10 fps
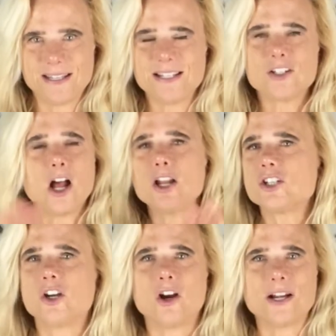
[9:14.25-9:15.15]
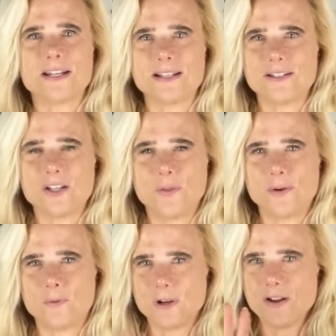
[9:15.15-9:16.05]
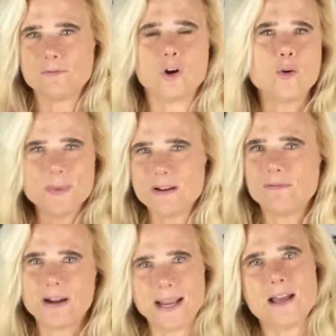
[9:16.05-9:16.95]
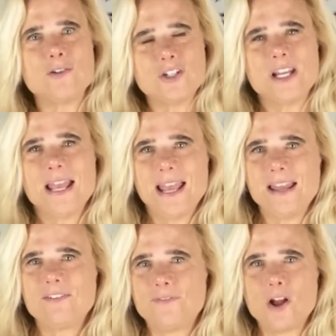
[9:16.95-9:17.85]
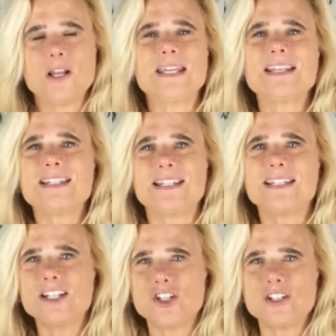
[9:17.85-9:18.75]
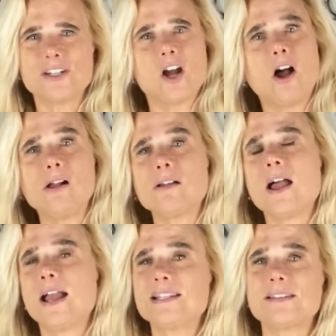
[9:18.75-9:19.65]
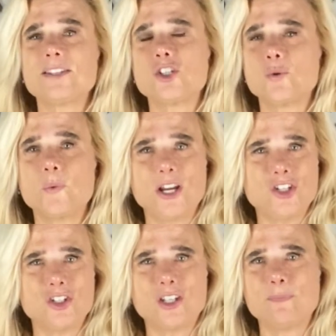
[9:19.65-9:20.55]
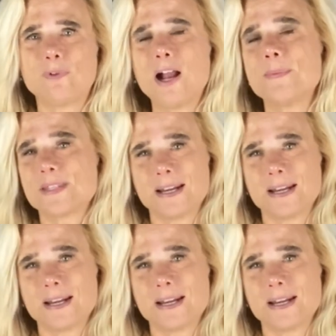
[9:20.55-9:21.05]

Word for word: It's all darkness. So they're roaming around and falling into ditches and all kinds of situations and problems.